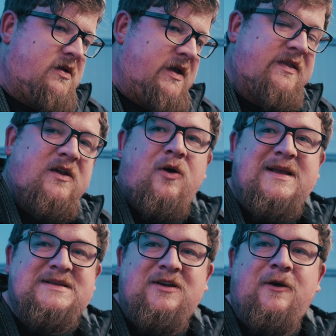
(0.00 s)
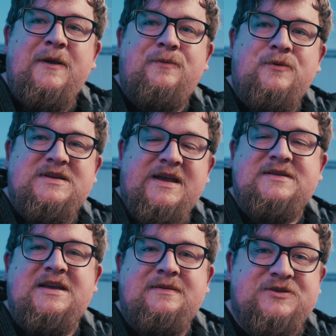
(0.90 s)
in the comments a lot of people saying the
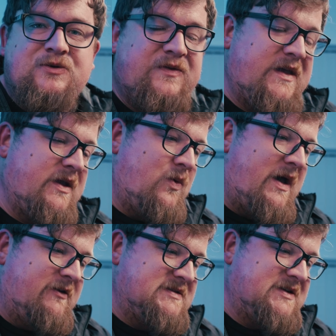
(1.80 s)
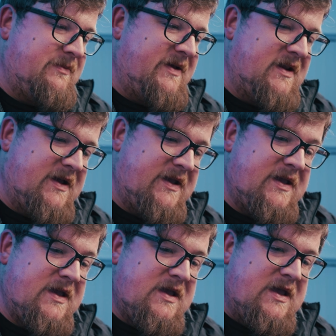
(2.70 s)
same sort of thing, where it's going to be like,
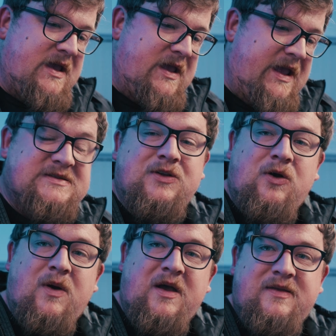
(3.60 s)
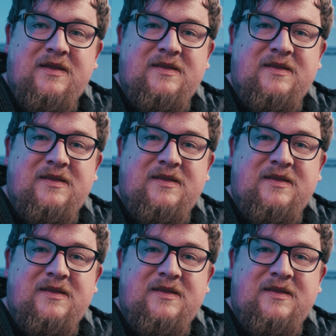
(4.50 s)
it's not worth it.